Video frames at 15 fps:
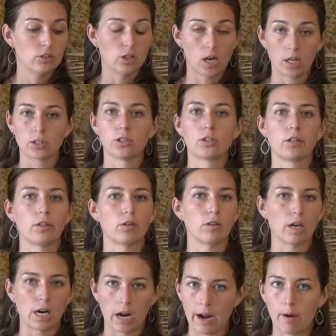doctor
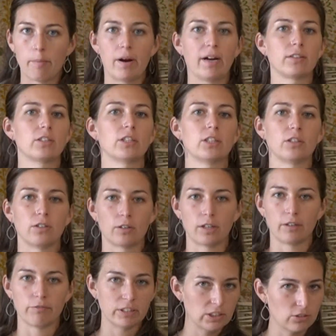or chiropractor
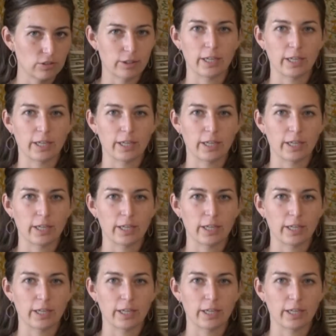or physical